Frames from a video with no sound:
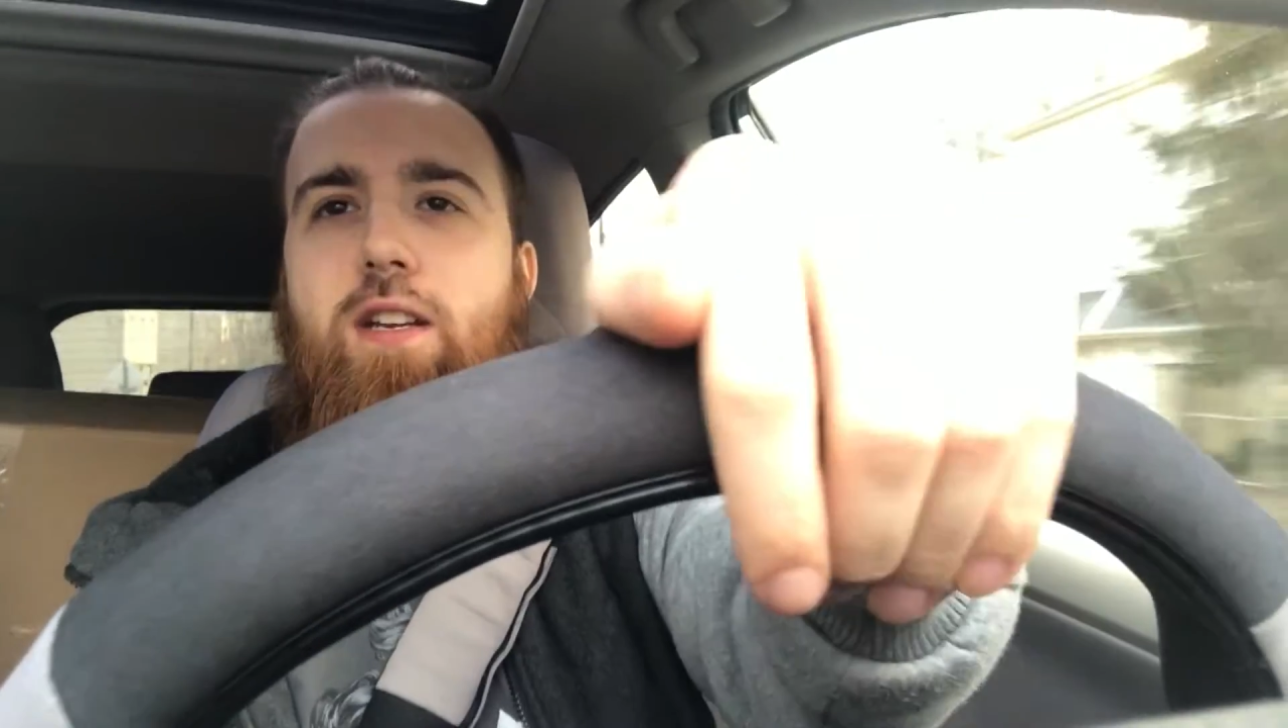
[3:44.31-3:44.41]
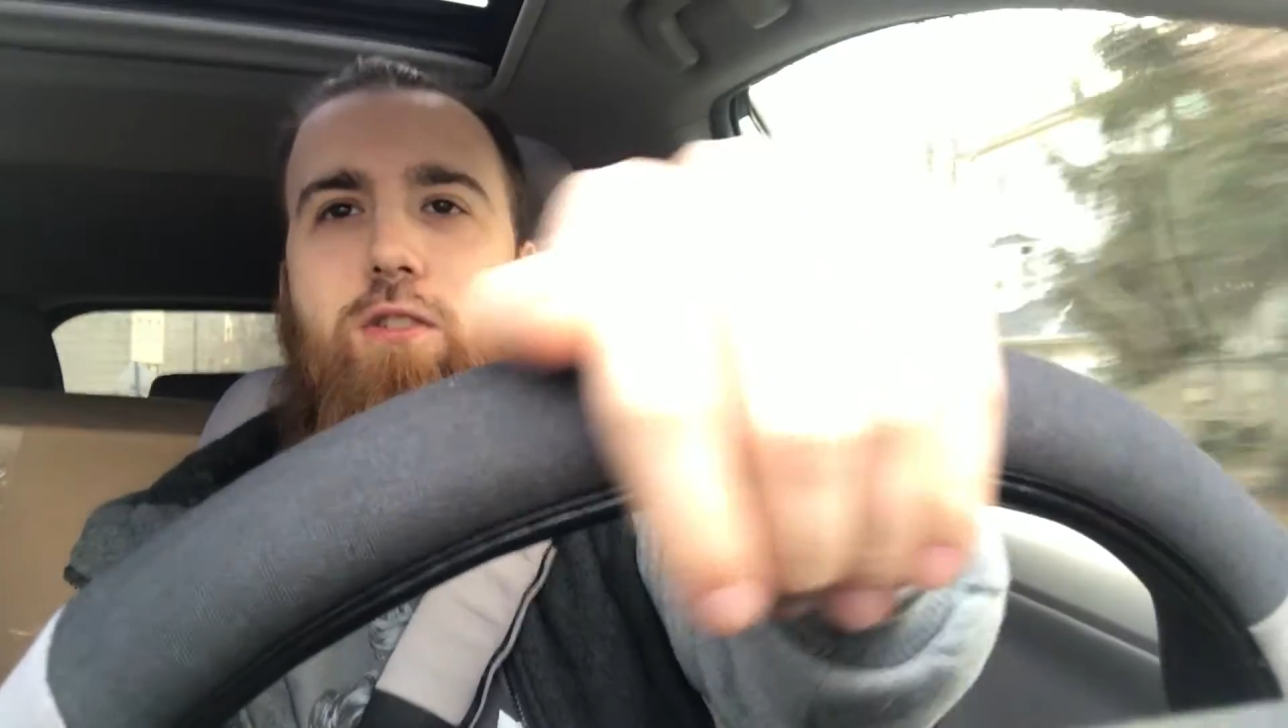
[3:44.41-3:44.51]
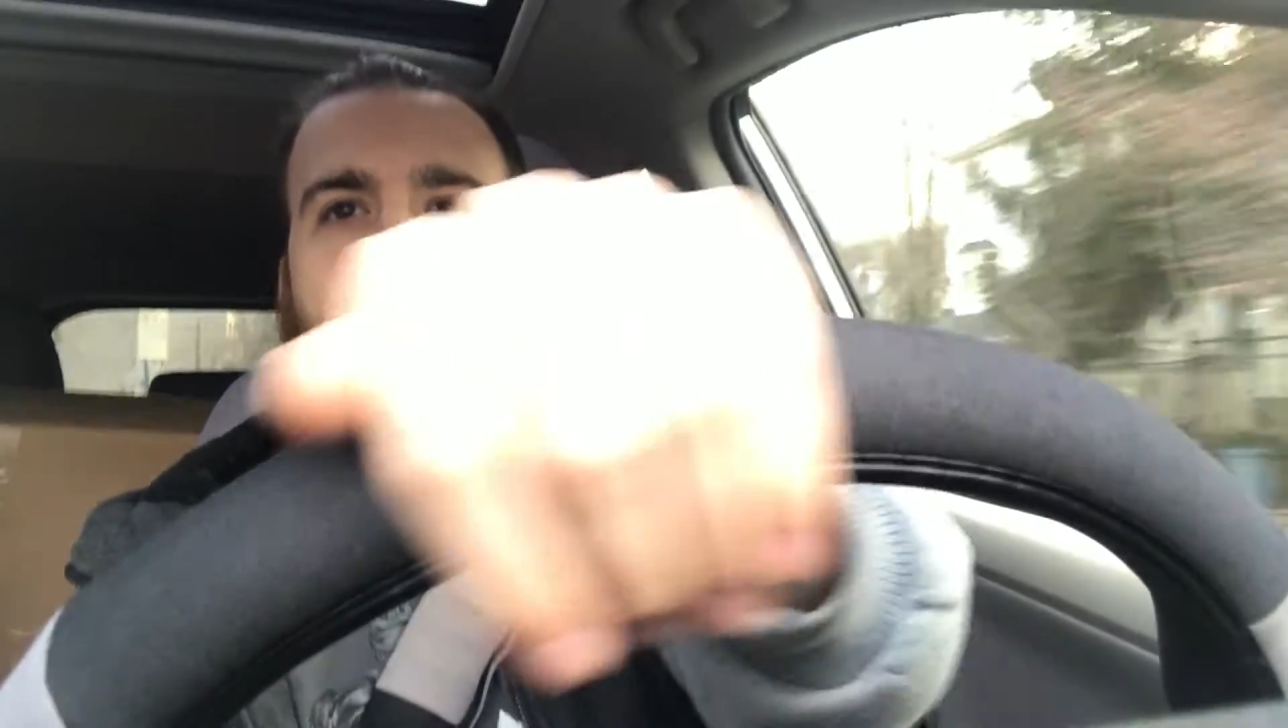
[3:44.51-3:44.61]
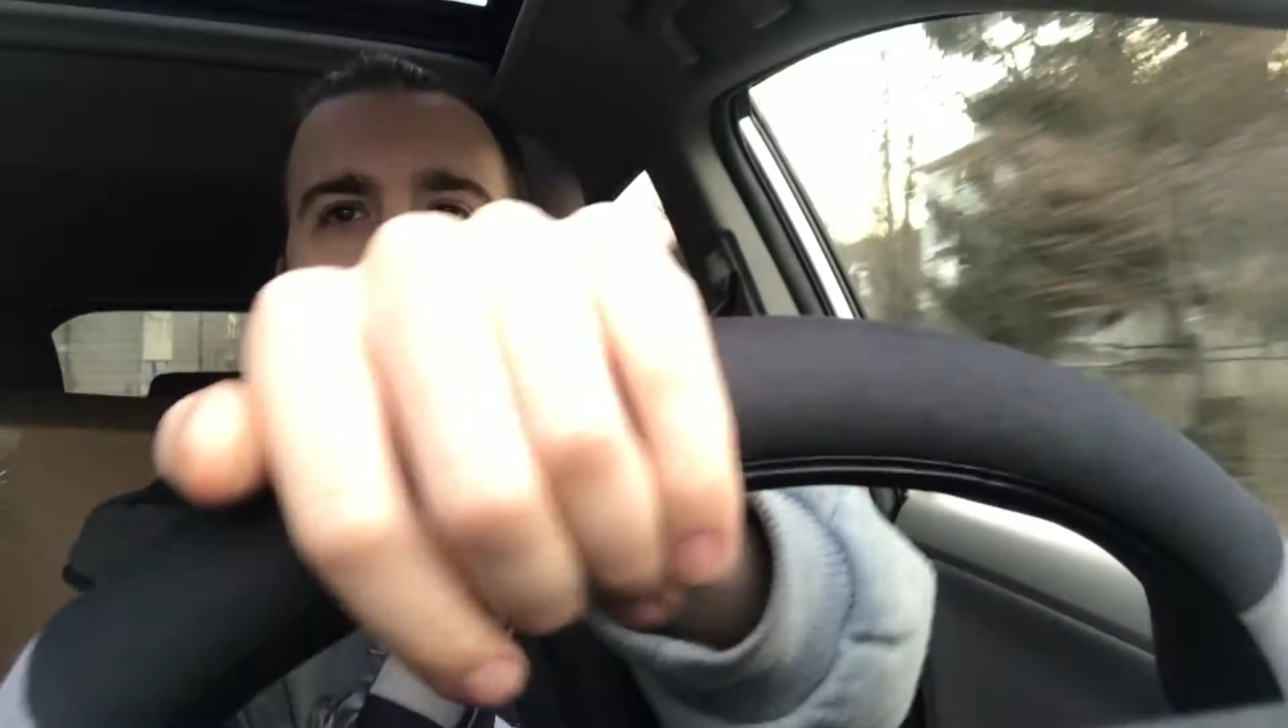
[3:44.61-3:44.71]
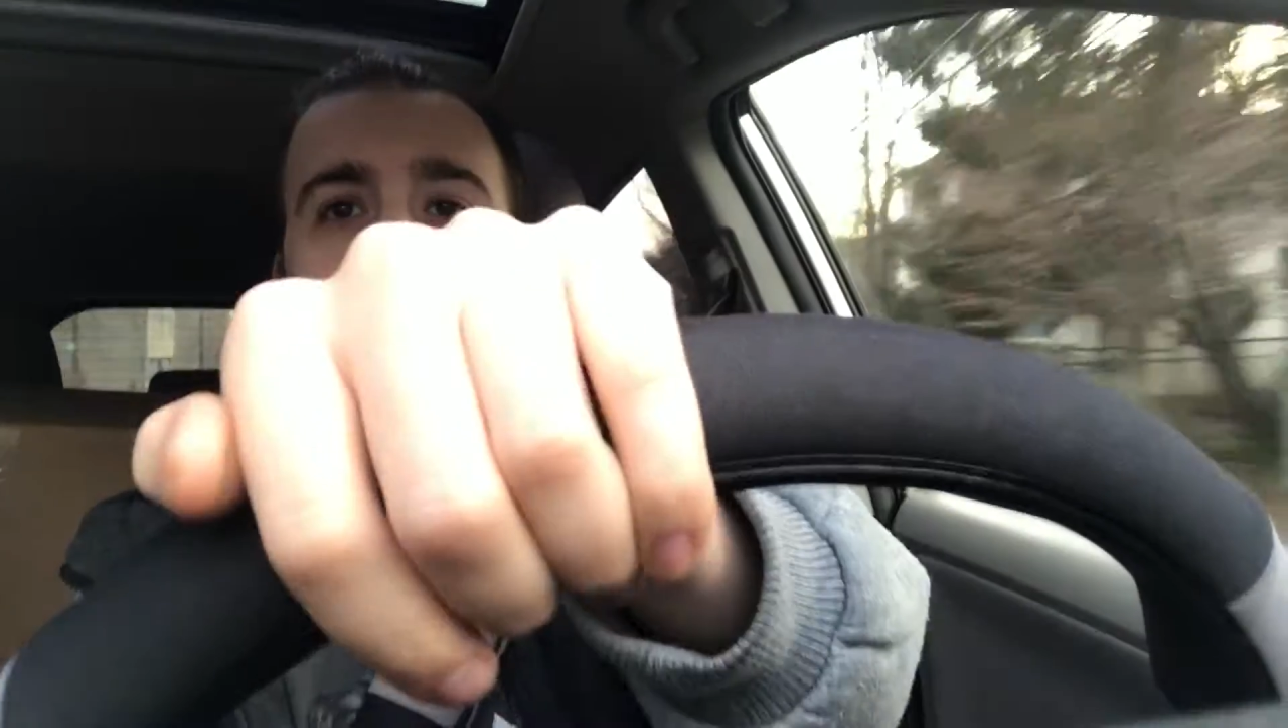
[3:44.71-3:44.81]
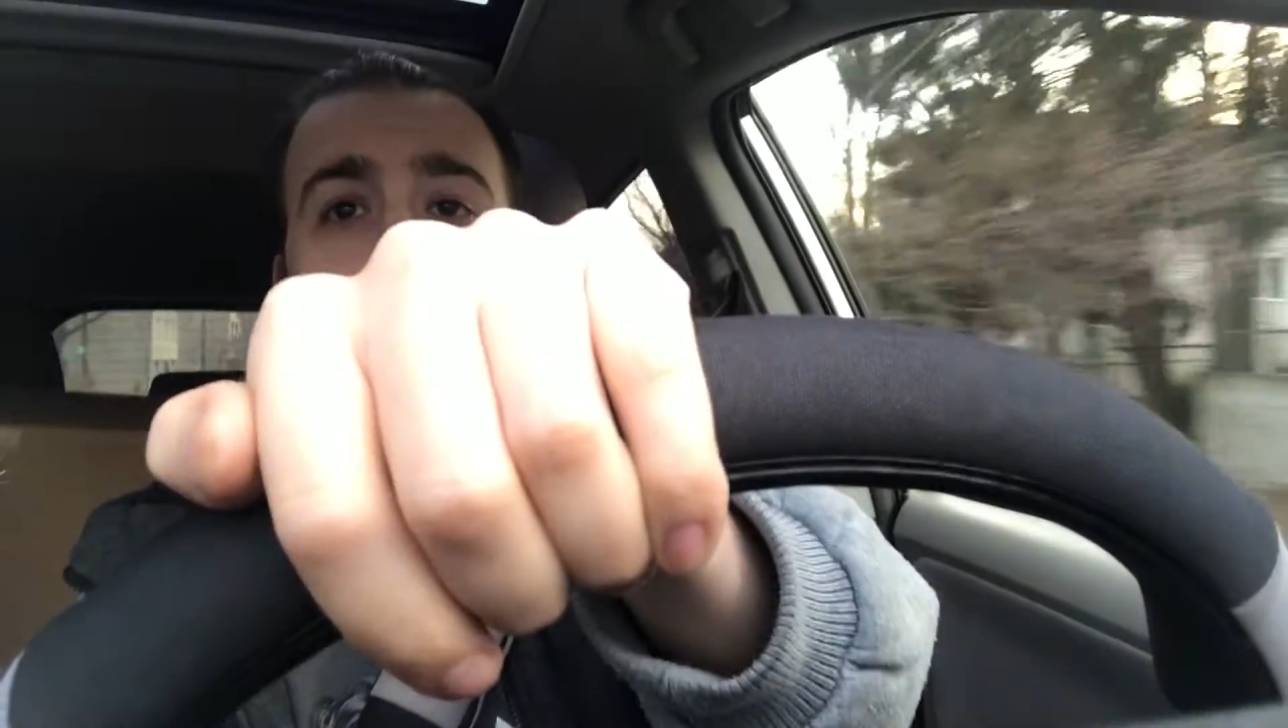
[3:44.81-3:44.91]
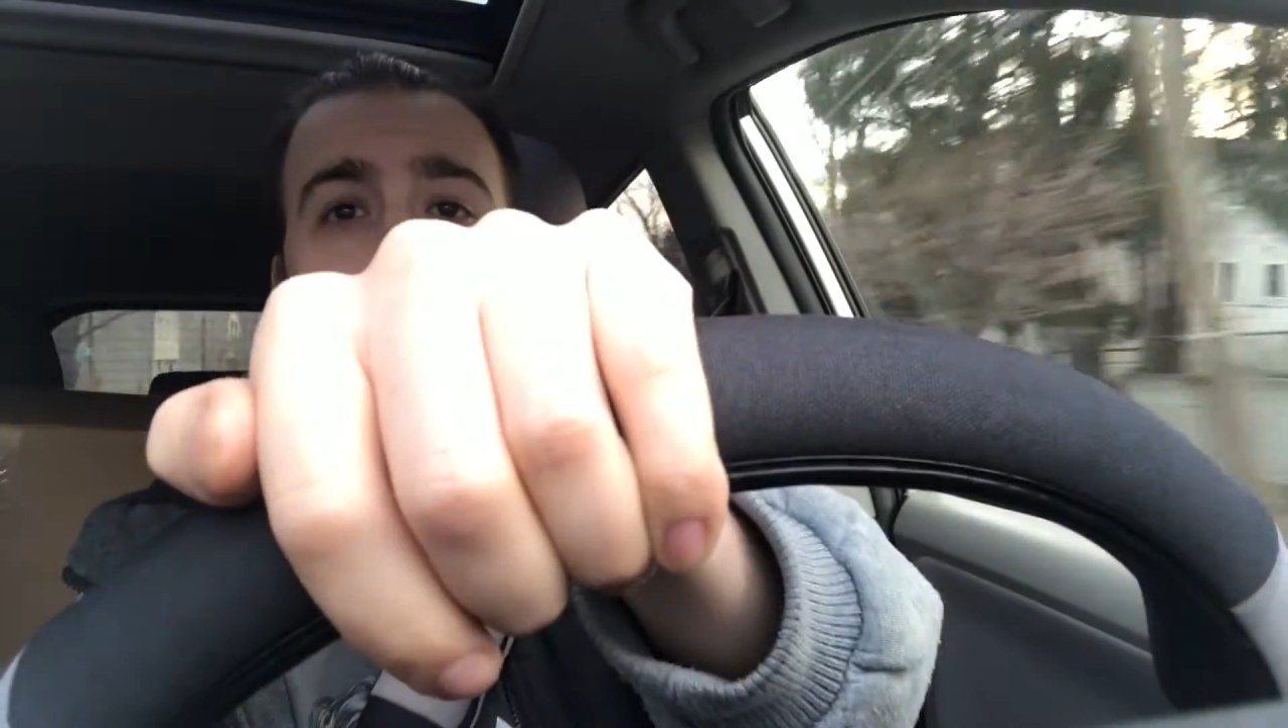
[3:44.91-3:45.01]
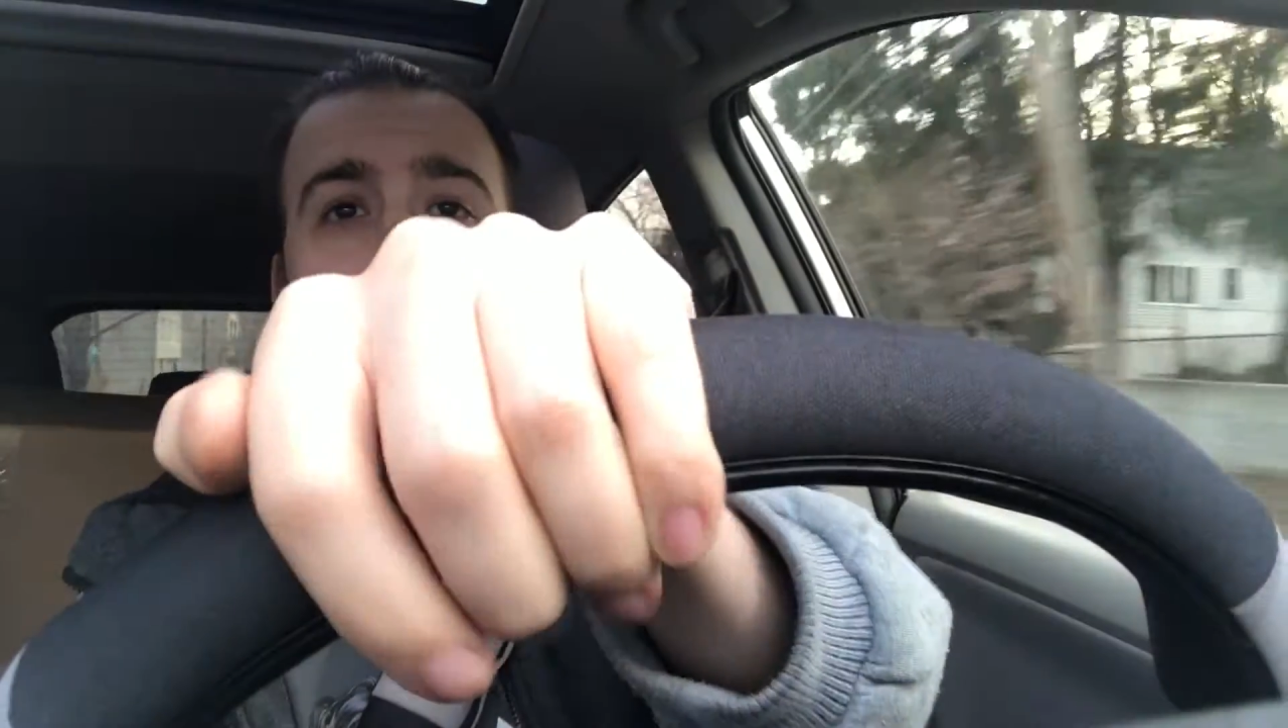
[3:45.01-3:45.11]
they told me what I